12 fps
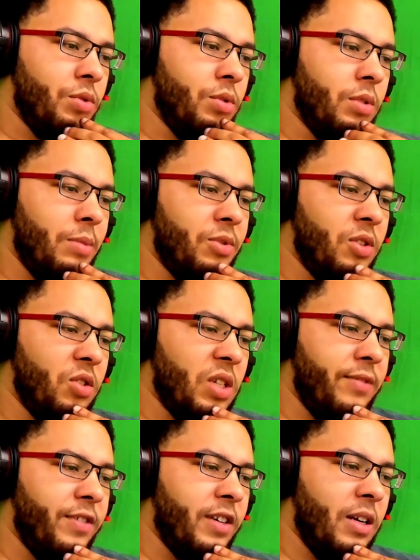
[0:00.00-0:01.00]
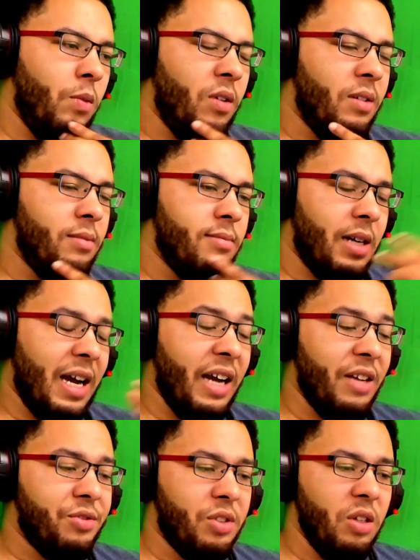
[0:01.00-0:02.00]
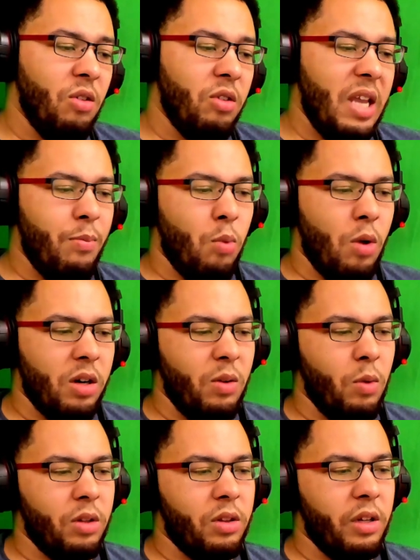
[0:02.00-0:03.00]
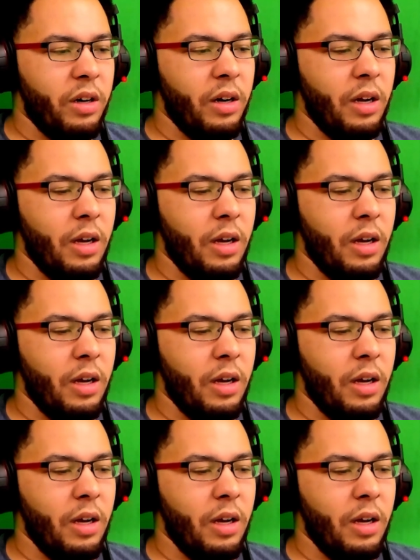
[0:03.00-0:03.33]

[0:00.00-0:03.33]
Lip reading: I'm still trying to figure out. I still keep wondering what their,